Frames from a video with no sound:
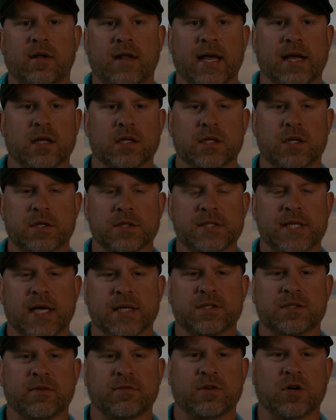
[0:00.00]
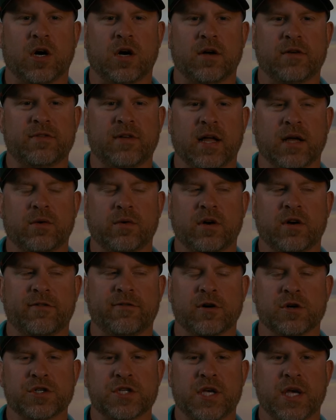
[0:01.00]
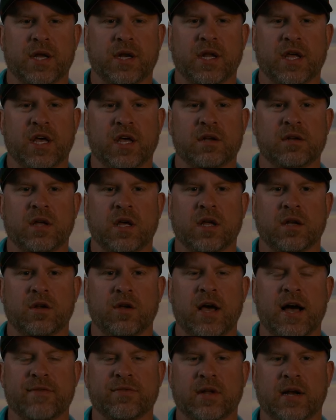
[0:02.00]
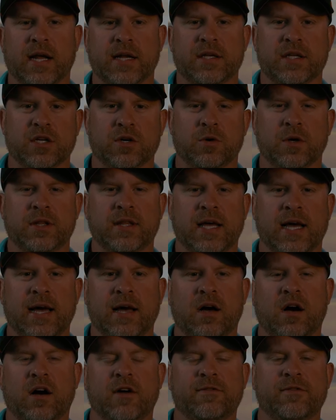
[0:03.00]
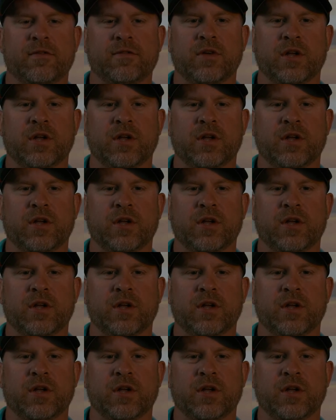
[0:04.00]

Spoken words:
like little tests of golf, like when you're first getting in and you have to like deal with that off of,